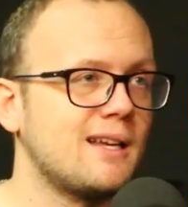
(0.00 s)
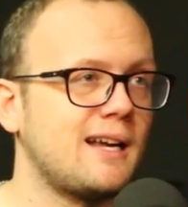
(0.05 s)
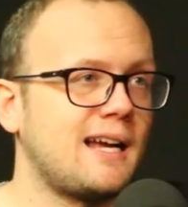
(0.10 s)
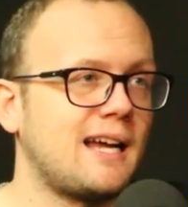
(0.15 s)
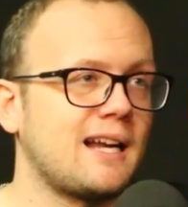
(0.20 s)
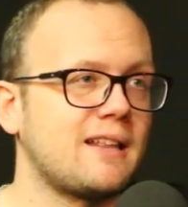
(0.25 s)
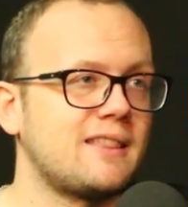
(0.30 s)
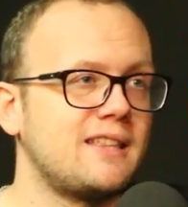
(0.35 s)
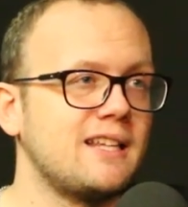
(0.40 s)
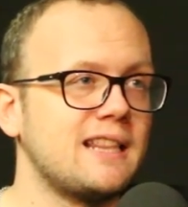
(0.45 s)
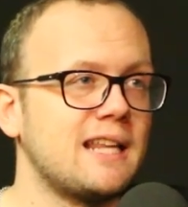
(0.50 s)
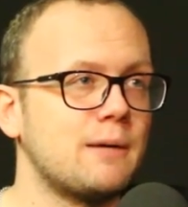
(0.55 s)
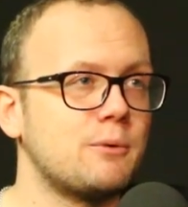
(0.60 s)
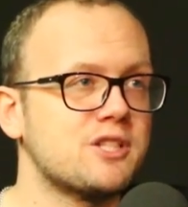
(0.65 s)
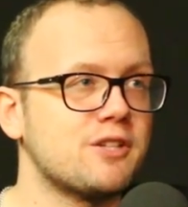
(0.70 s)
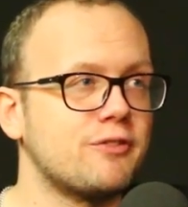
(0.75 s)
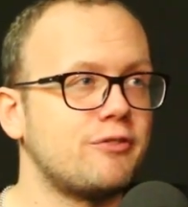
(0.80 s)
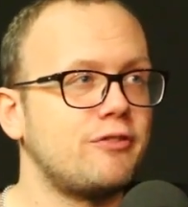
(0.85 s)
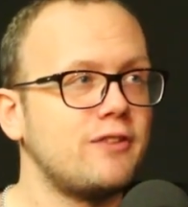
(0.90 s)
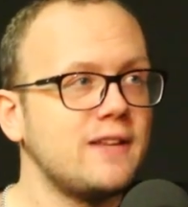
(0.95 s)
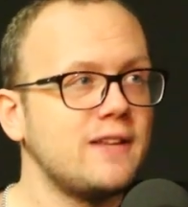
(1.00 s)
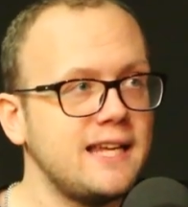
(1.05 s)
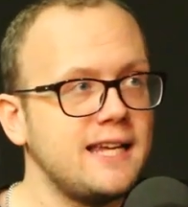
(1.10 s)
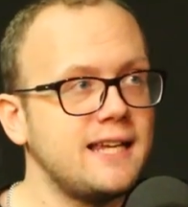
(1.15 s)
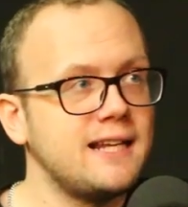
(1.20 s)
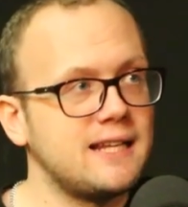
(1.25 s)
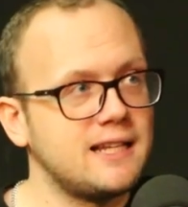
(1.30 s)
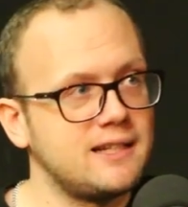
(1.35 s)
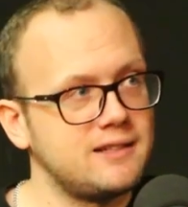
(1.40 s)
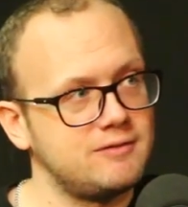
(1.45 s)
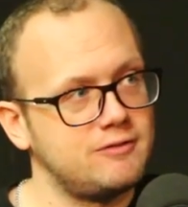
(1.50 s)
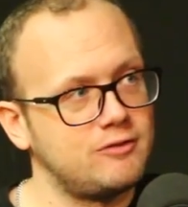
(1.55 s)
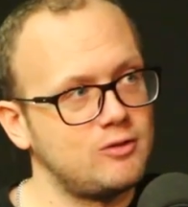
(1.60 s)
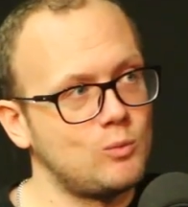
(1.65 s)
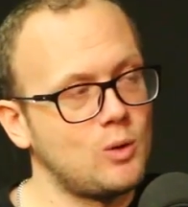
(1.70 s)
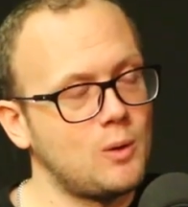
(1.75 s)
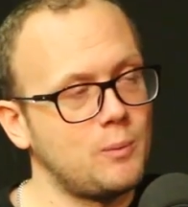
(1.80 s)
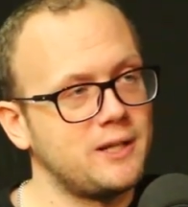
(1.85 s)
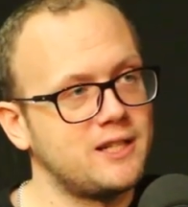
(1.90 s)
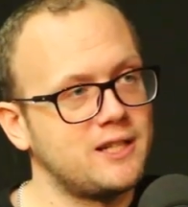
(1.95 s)
And I think there was a feeling,
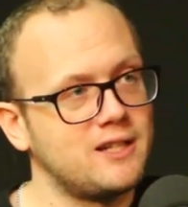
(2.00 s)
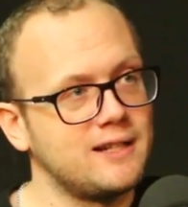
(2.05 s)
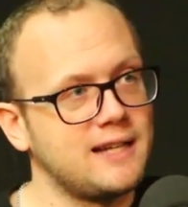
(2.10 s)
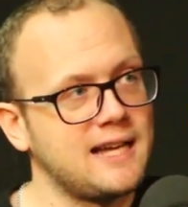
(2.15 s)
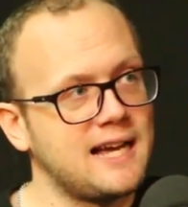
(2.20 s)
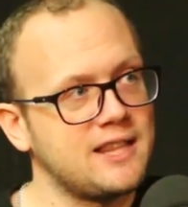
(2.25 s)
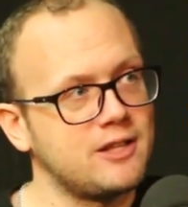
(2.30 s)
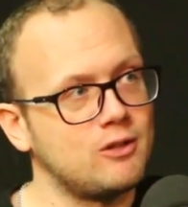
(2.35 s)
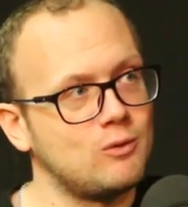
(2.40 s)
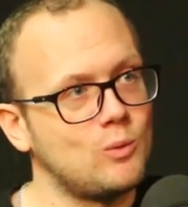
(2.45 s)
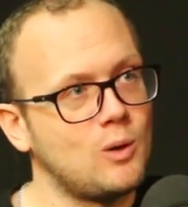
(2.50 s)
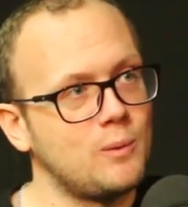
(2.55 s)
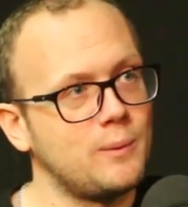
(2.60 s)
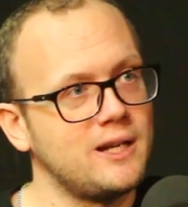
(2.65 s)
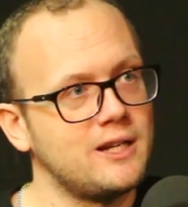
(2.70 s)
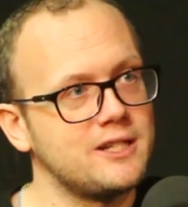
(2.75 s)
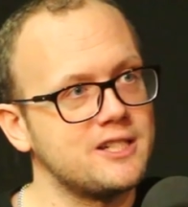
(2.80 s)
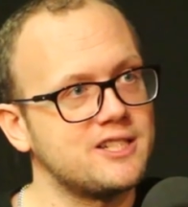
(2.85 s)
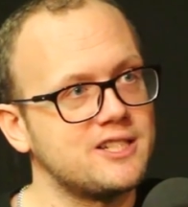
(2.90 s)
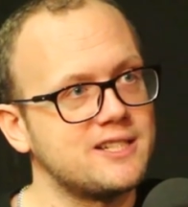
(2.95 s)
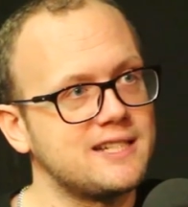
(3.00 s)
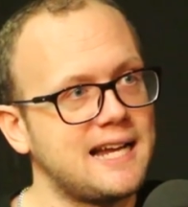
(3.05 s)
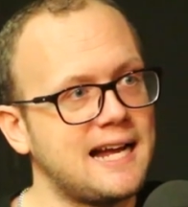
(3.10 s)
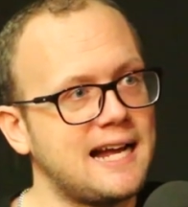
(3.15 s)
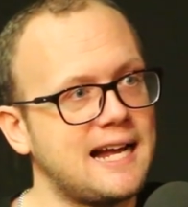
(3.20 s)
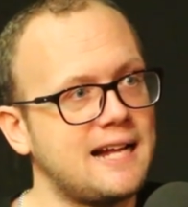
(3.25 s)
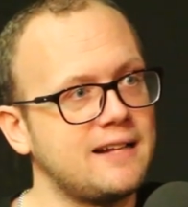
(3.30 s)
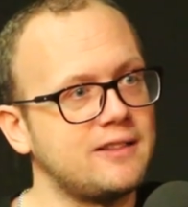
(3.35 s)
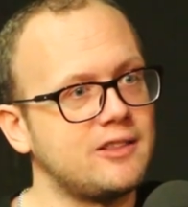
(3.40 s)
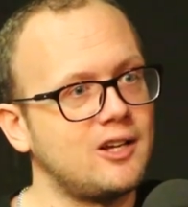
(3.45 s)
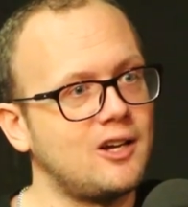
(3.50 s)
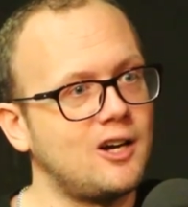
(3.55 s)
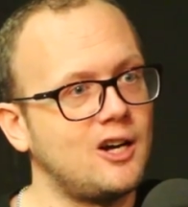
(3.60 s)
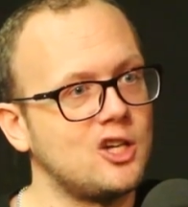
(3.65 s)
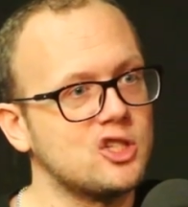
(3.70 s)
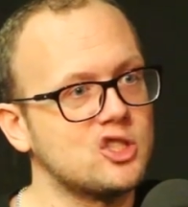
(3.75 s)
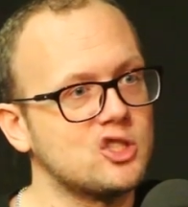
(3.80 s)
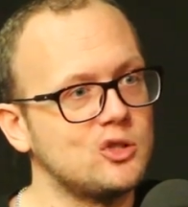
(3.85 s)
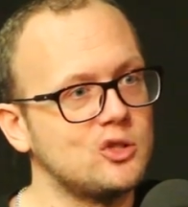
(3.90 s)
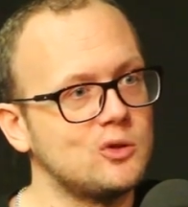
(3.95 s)
from what we can gather and what we understand, that
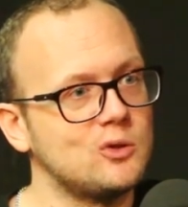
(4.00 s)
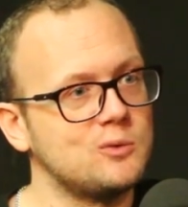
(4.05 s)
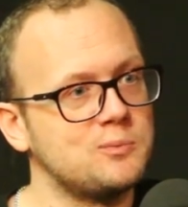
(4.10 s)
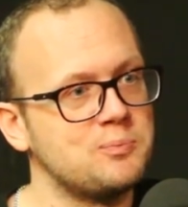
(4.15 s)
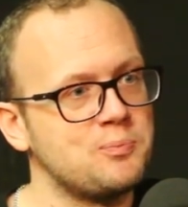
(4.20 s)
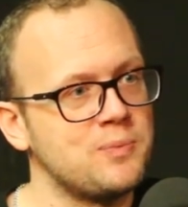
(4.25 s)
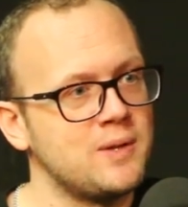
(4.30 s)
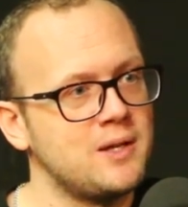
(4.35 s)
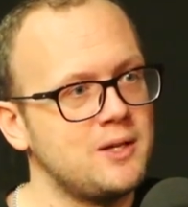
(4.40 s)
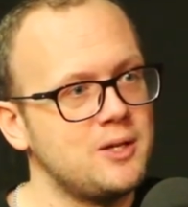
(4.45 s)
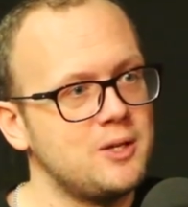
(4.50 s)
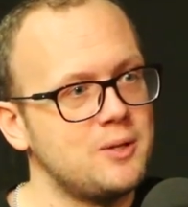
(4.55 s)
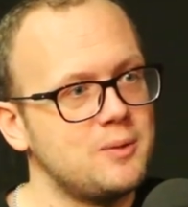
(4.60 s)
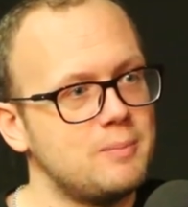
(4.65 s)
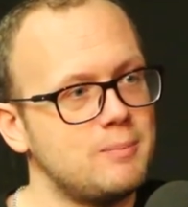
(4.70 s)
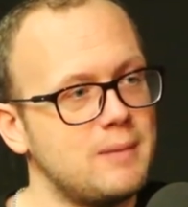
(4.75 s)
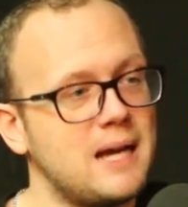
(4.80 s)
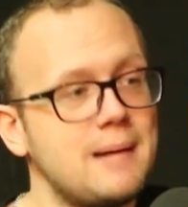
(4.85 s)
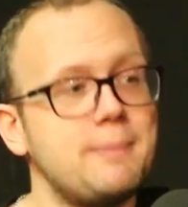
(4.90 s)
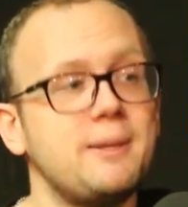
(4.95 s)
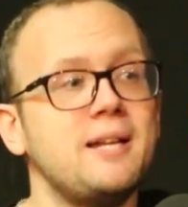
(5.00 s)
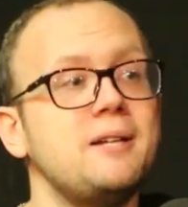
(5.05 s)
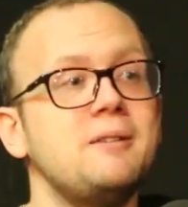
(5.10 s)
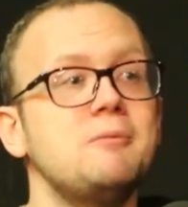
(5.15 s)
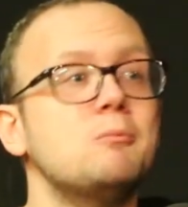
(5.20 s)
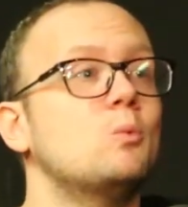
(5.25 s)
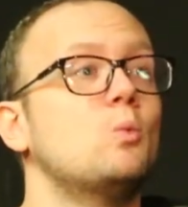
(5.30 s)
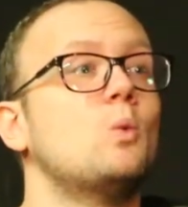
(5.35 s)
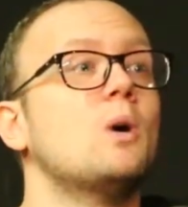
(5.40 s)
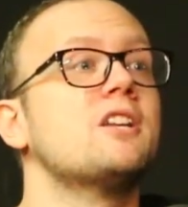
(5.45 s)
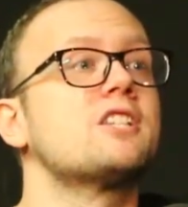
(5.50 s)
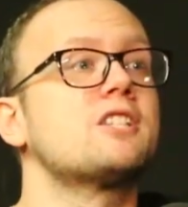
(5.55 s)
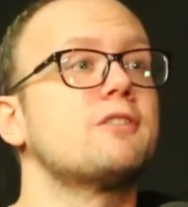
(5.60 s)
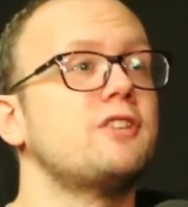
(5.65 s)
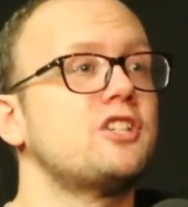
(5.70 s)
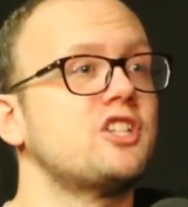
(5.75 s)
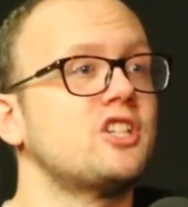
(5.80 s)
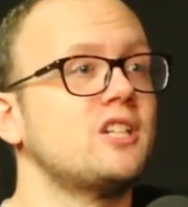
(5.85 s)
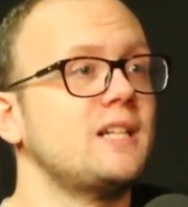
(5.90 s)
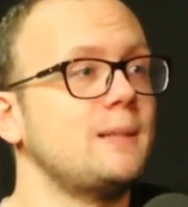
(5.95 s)
Arsenal maybe weren't
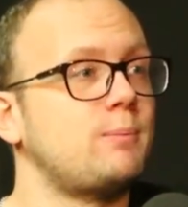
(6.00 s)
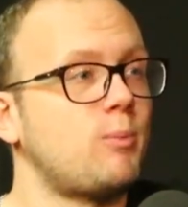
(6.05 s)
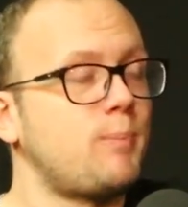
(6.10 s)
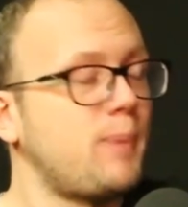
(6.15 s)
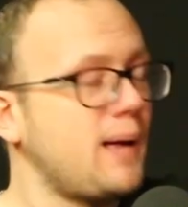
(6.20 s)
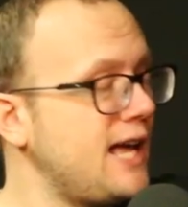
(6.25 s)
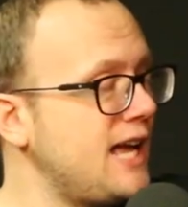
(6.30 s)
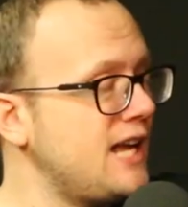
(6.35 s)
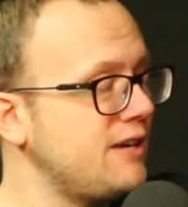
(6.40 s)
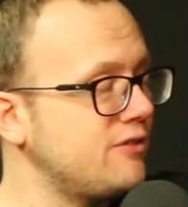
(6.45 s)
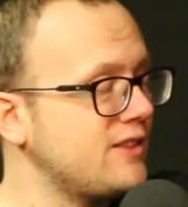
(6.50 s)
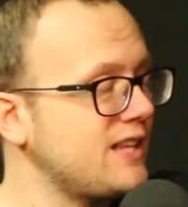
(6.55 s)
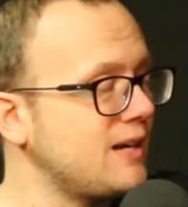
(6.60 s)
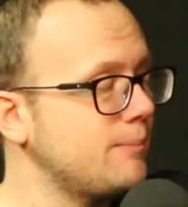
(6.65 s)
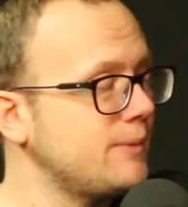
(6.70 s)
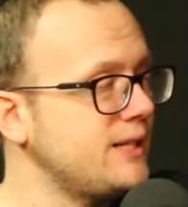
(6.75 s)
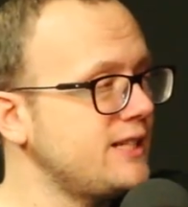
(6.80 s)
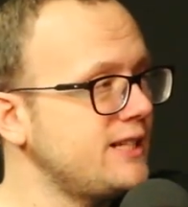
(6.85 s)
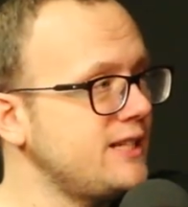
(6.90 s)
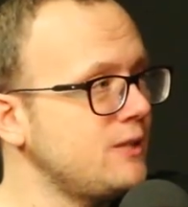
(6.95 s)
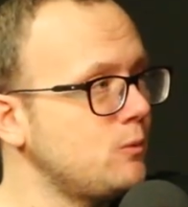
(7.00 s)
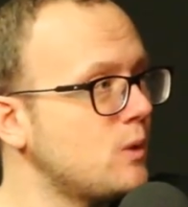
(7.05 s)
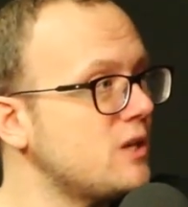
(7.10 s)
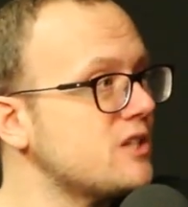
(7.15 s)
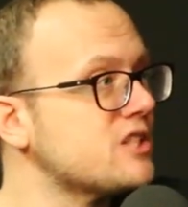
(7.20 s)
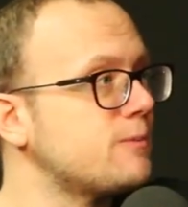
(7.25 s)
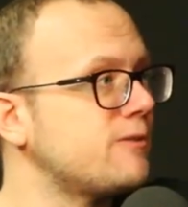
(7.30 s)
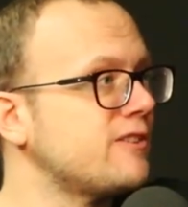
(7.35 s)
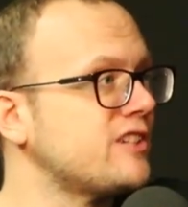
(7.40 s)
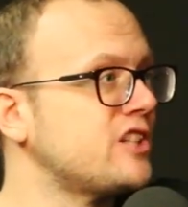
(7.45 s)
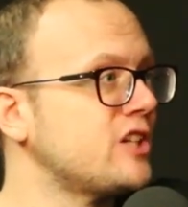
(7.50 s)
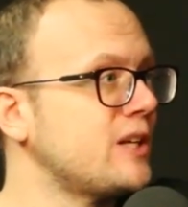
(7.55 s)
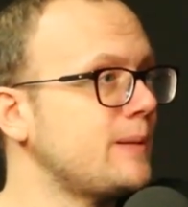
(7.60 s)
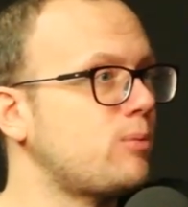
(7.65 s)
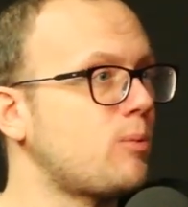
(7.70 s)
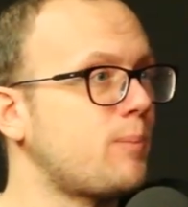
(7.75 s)
sufficiently prepared for that meeting, weren't sufficiently